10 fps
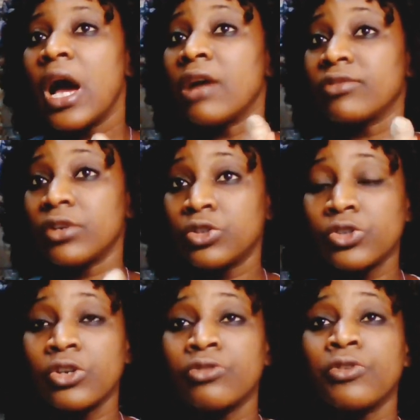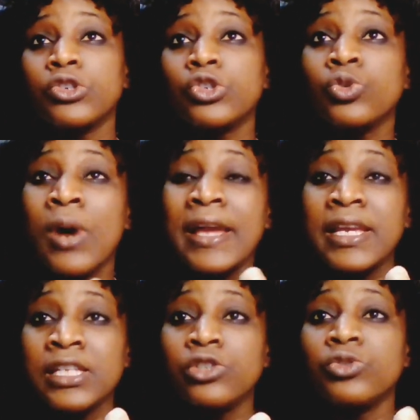and for those of us who are
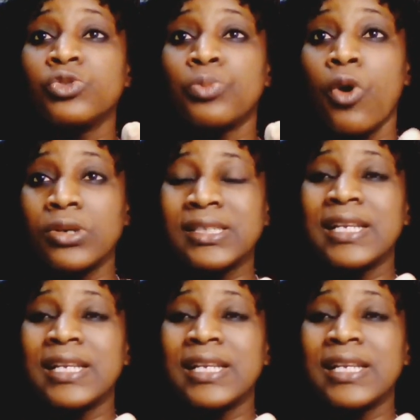into sports